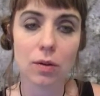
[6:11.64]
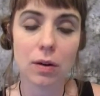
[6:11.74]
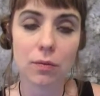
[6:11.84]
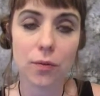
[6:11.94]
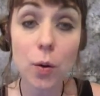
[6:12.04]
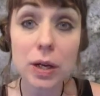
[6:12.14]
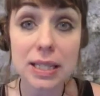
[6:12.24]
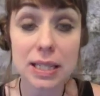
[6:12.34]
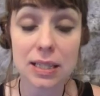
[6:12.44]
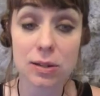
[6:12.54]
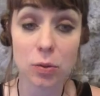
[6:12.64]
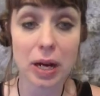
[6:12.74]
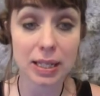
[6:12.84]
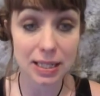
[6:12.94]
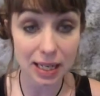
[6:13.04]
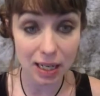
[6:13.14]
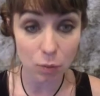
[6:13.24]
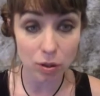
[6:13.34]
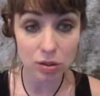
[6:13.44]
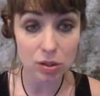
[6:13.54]
focus is directed
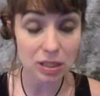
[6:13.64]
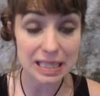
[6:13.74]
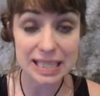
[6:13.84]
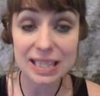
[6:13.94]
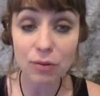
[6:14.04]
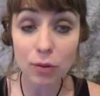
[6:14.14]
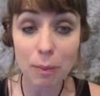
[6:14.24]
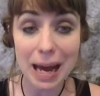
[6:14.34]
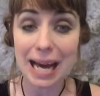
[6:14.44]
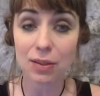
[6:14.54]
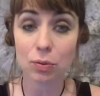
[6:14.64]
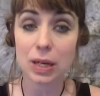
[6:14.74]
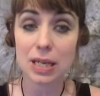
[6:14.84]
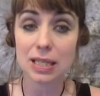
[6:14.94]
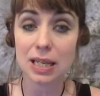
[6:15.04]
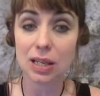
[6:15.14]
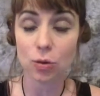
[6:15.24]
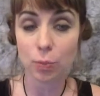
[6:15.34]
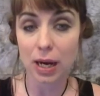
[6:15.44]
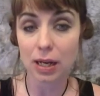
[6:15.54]
inward. So there's different pathways in your
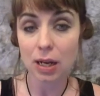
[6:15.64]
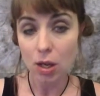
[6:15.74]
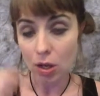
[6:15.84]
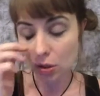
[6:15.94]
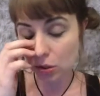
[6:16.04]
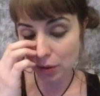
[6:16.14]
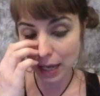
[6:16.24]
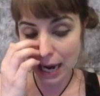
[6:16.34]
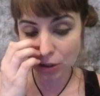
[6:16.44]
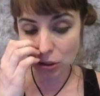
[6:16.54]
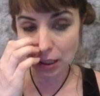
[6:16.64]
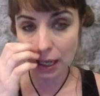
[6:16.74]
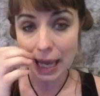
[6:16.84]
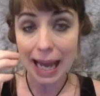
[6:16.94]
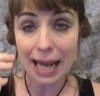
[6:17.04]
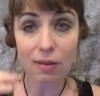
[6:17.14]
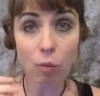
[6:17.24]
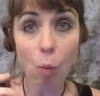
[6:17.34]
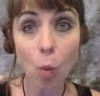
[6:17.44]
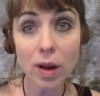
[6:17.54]
brain. So it actually, and if
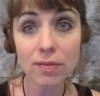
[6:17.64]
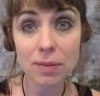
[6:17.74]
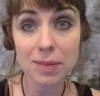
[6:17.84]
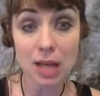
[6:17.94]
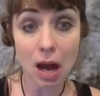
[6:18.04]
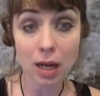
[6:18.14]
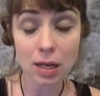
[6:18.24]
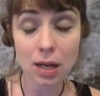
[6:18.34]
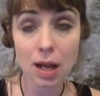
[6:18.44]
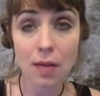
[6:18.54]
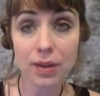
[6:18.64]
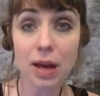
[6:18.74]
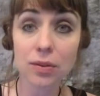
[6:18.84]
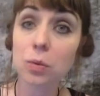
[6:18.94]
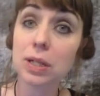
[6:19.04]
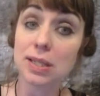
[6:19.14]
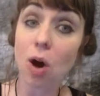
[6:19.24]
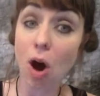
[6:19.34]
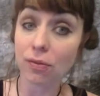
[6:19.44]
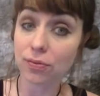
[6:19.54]
one of them is on, the other one is
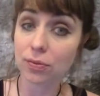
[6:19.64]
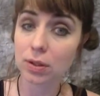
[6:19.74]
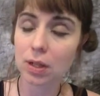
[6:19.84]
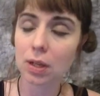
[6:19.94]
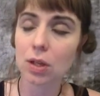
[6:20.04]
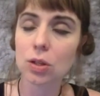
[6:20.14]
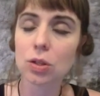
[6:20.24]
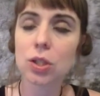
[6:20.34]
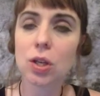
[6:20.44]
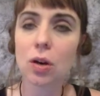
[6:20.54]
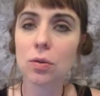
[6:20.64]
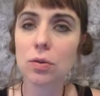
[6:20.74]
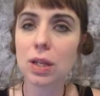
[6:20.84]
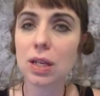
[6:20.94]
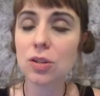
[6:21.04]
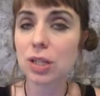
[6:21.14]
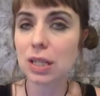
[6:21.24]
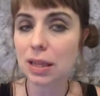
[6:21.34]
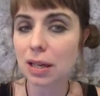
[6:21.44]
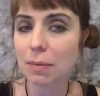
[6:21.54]
off. So the
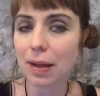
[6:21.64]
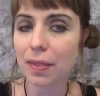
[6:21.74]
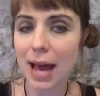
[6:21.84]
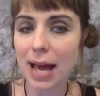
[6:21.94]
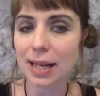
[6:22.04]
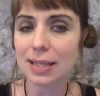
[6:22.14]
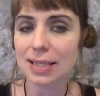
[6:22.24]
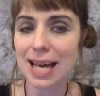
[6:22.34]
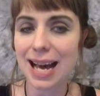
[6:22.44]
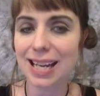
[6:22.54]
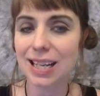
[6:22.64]
interesting thing about that is that,